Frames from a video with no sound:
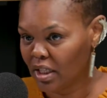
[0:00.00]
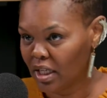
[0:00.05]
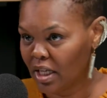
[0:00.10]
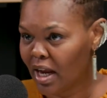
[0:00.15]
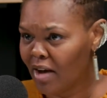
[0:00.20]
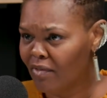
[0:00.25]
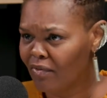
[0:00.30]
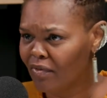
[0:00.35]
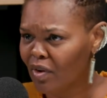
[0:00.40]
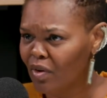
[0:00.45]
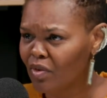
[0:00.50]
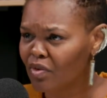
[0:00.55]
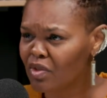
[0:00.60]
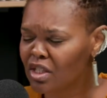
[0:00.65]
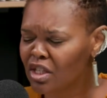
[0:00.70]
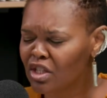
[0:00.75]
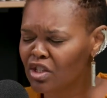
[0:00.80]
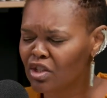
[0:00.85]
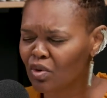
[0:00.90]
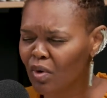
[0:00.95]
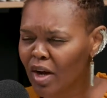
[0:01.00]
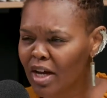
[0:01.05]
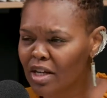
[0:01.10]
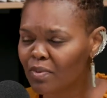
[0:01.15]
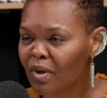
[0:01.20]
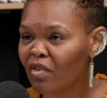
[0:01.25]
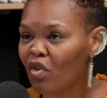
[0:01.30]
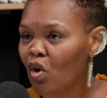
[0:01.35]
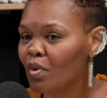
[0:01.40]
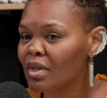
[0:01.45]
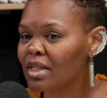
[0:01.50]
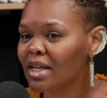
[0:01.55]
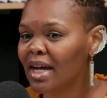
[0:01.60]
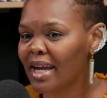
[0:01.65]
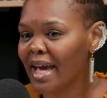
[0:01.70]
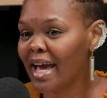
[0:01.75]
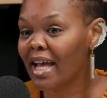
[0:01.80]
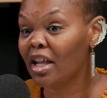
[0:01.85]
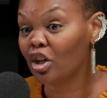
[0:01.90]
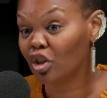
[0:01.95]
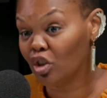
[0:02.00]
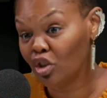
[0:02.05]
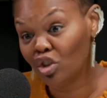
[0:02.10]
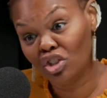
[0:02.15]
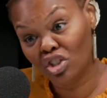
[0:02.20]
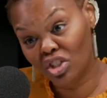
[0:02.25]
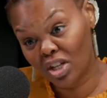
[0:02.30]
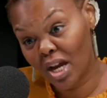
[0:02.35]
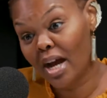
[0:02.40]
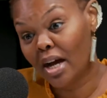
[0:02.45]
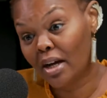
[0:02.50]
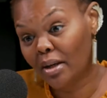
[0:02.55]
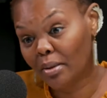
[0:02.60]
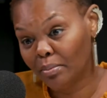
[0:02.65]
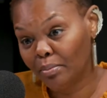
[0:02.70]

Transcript: And since graduating, I've always kind of had a good job.